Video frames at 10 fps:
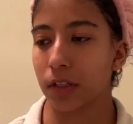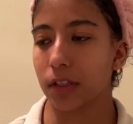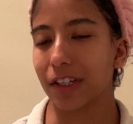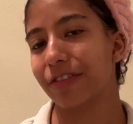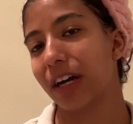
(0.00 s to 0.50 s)

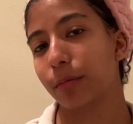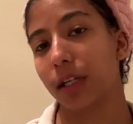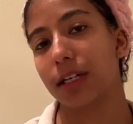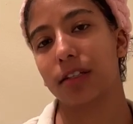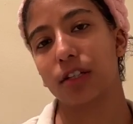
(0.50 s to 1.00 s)
if I'm
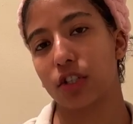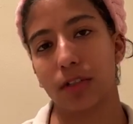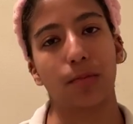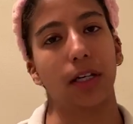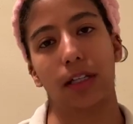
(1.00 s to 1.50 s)
lazy
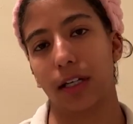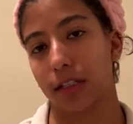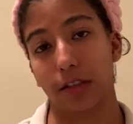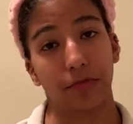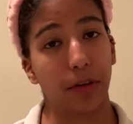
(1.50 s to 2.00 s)
just my
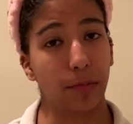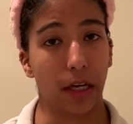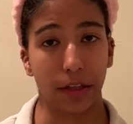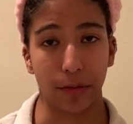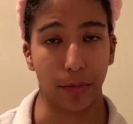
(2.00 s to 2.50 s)
legs if I'm
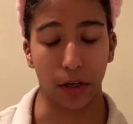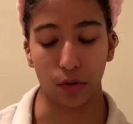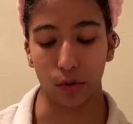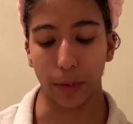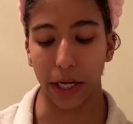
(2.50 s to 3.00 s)
not then my
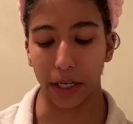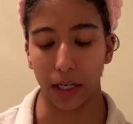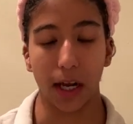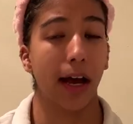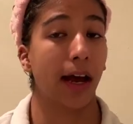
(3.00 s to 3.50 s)
whole
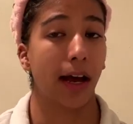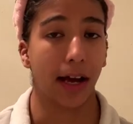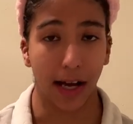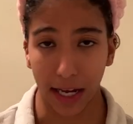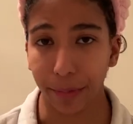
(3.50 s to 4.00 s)
body
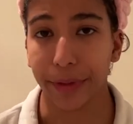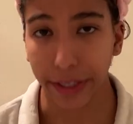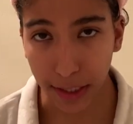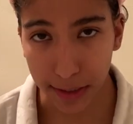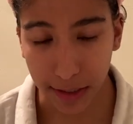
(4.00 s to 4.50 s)
I'm
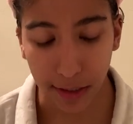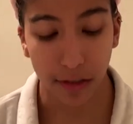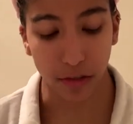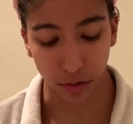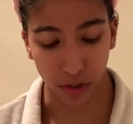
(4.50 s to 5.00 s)
lazy
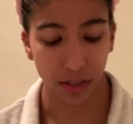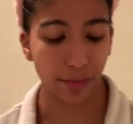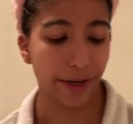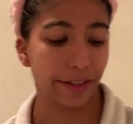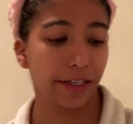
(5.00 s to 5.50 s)
so just
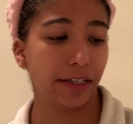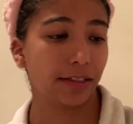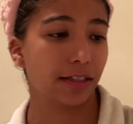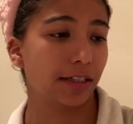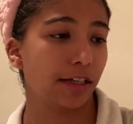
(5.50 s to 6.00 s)
my
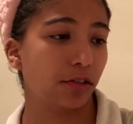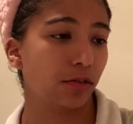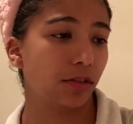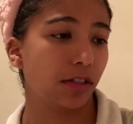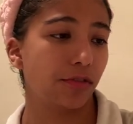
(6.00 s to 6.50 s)
legs and I
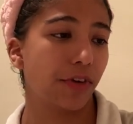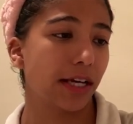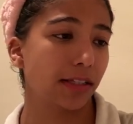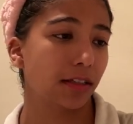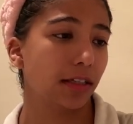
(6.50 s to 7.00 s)
use this
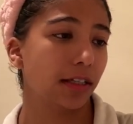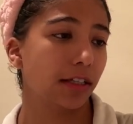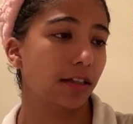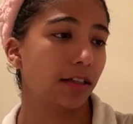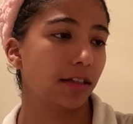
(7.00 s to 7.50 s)
Vaseline
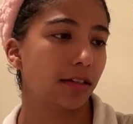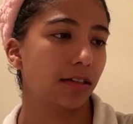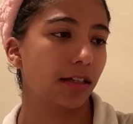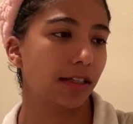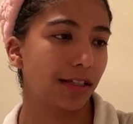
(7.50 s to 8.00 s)
in
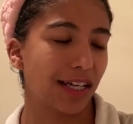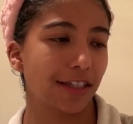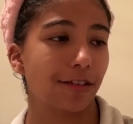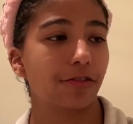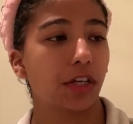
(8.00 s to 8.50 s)

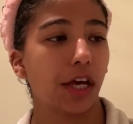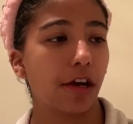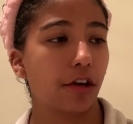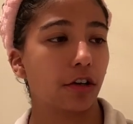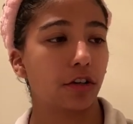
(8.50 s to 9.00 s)
Intensive
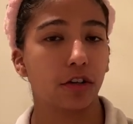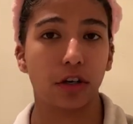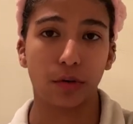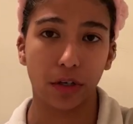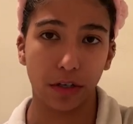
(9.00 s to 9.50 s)
Care
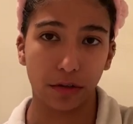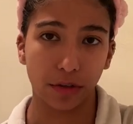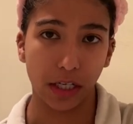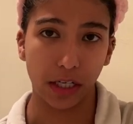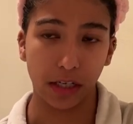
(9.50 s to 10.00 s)
Cocoa
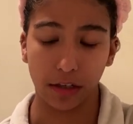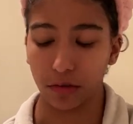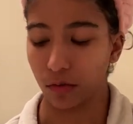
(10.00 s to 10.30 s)
Radiant